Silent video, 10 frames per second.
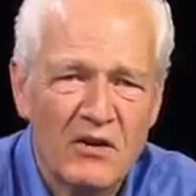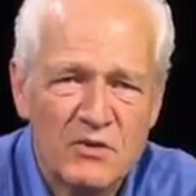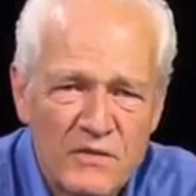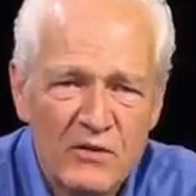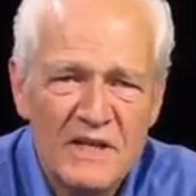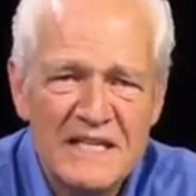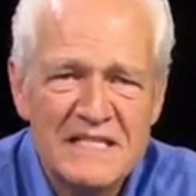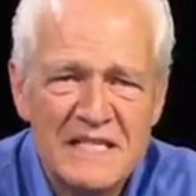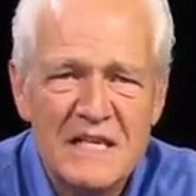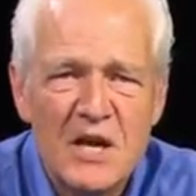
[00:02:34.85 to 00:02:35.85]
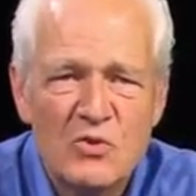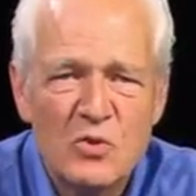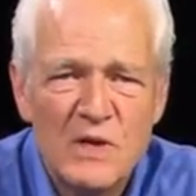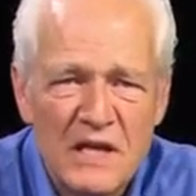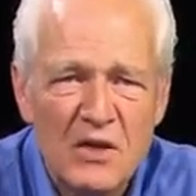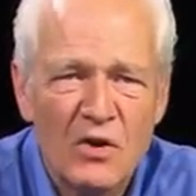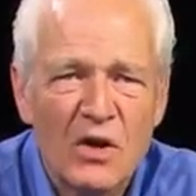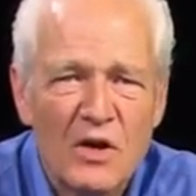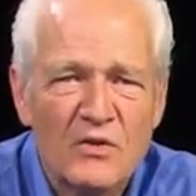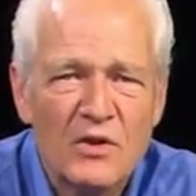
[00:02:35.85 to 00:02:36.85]
It's very easy to hear
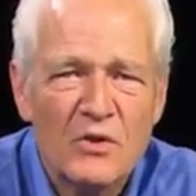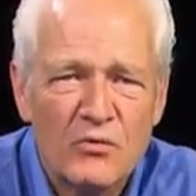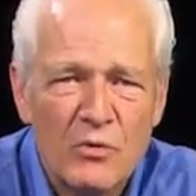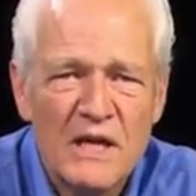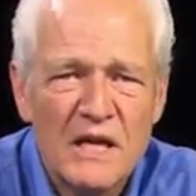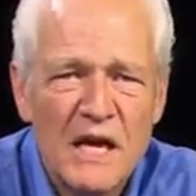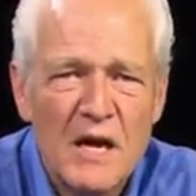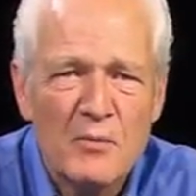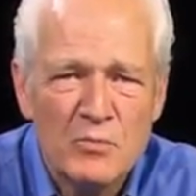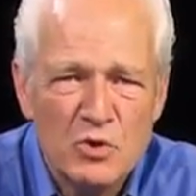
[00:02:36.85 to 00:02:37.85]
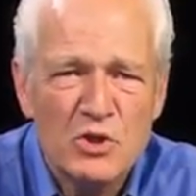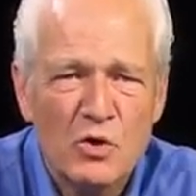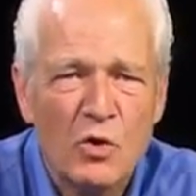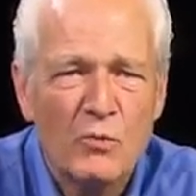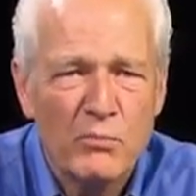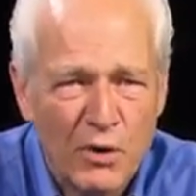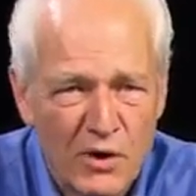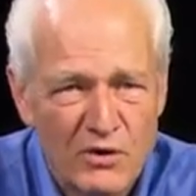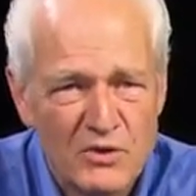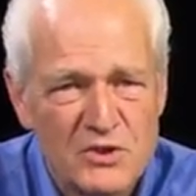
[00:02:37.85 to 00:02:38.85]
the three musical
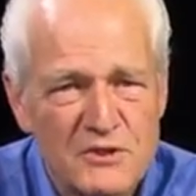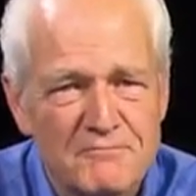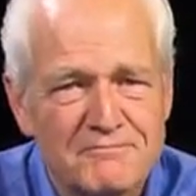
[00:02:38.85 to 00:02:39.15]
parts.